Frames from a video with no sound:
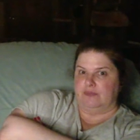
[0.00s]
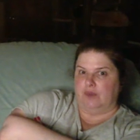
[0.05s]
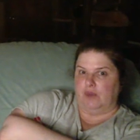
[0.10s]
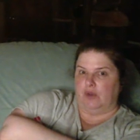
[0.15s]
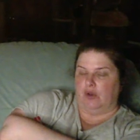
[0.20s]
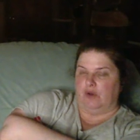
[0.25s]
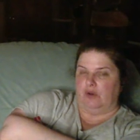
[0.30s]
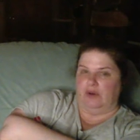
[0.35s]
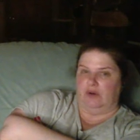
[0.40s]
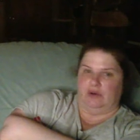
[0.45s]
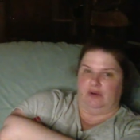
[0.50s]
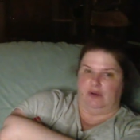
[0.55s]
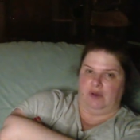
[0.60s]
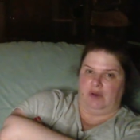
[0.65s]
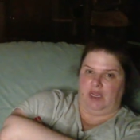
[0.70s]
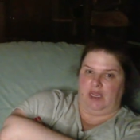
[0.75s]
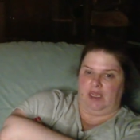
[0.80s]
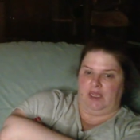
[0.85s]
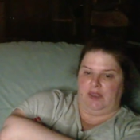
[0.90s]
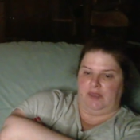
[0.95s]

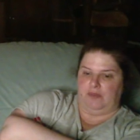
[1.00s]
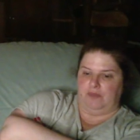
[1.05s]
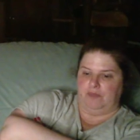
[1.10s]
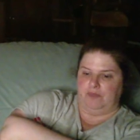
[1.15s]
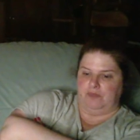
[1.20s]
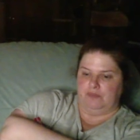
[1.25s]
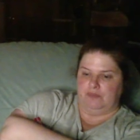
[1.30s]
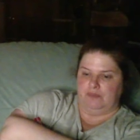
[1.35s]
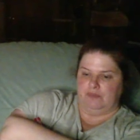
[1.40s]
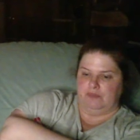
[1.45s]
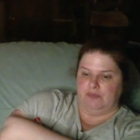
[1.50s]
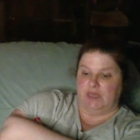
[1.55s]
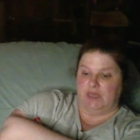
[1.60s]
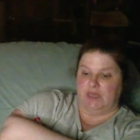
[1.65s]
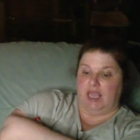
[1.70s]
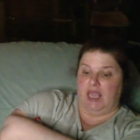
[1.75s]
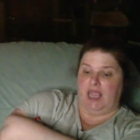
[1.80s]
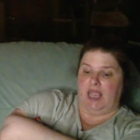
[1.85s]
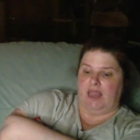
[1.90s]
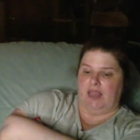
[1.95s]
or
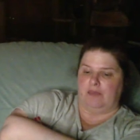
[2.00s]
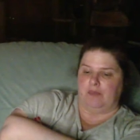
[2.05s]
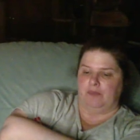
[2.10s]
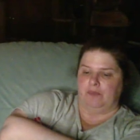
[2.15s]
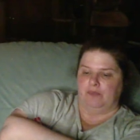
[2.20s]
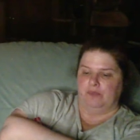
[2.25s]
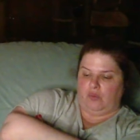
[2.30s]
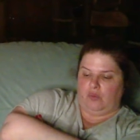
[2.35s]
name.